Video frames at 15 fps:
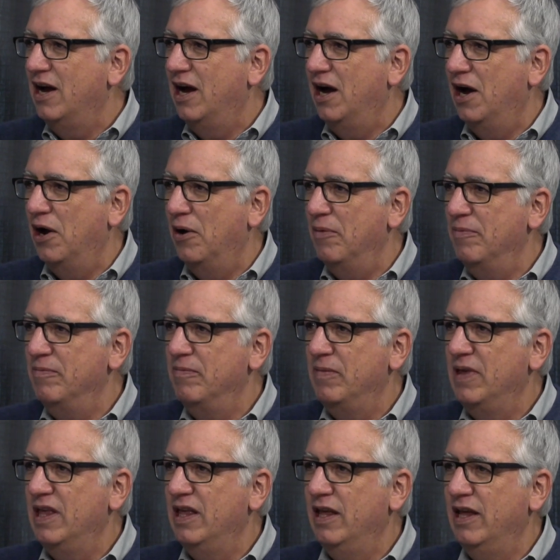
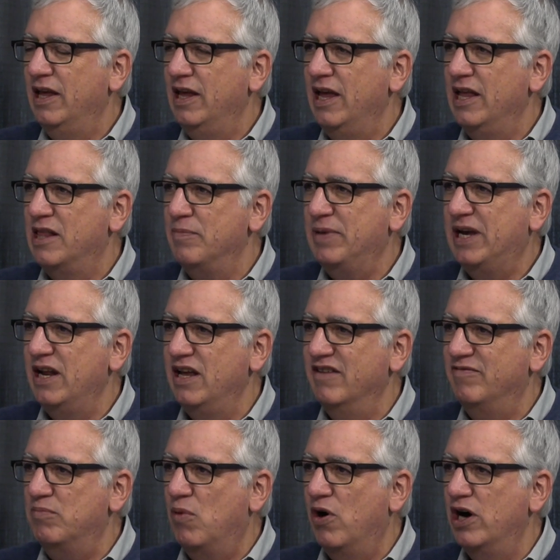At the beginning
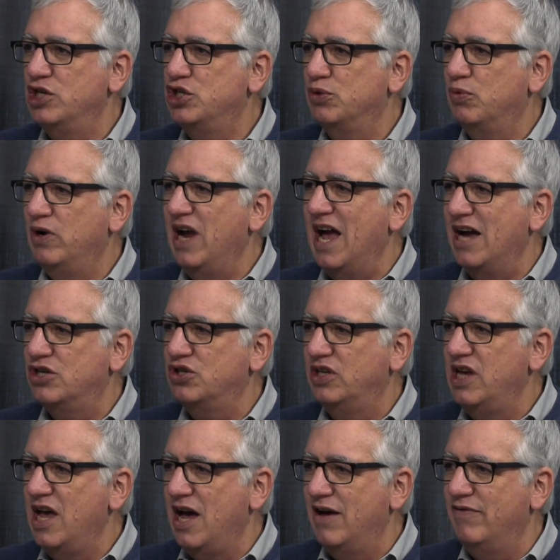of March, we
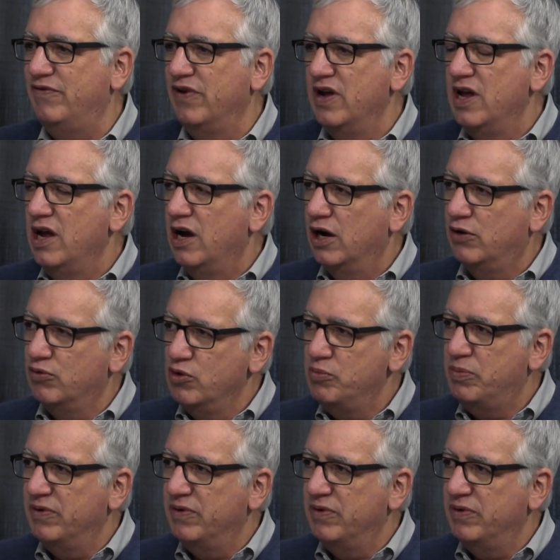actually have a group